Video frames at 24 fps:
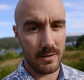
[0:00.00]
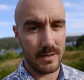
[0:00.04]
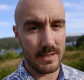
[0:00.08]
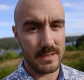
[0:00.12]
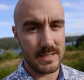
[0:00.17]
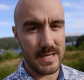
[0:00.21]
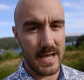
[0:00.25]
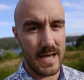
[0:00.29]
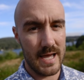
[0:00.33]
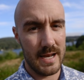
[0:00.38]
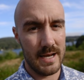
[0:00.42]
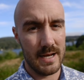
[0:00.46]
out of
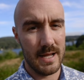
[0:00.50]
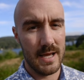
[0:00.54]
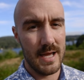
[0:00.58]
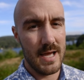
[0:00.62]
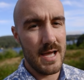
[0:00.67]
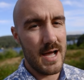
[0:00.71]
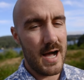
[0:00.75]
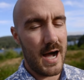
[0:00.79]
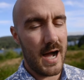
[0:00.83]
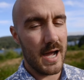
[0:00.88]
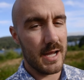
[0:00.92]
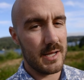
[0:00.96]
ten,
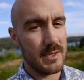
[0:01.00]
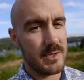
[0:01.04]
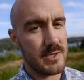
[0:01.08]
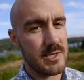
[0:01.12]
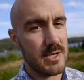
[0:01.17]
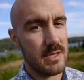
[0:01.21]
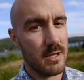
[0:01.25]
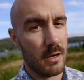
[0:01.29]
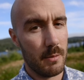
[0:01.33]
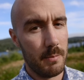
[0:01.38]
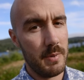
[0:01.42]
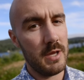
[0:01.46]
I could
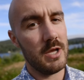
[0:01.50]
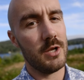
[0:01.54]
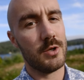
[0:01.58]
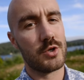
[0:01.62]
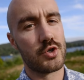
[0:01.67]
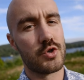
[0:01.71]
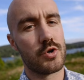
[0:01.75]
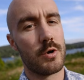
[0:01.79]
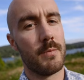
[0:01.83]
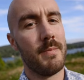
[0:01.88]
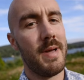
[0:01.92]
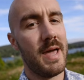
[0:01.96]
see there being
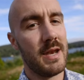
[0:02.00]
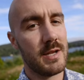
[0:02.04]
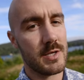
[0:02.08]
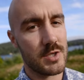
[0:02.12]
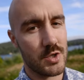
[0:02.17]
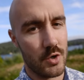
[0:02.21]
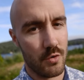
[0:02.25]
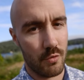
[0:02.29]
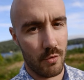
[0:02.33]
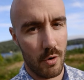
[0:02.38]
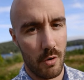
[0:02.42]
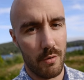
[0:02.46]
tremendous
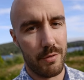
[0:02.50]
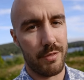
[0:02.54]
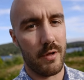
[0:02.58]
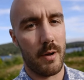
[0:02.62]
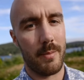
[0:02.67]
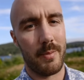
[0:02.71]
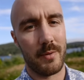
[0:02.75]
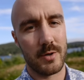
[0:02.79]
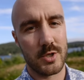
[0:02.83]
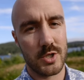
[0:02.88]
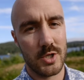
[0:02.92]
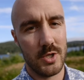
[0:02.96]
growth
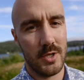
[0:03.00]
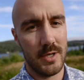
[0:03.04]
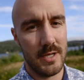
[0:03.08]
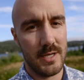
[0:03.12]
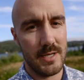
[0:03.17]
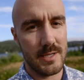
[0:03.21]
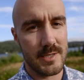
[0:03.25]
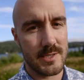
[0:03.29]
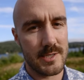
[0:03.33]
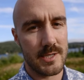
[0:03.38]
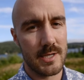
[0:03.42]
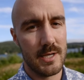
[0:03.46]

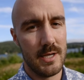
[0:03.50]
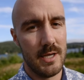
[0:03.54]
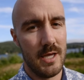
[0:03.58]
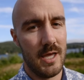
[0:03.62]
opportunities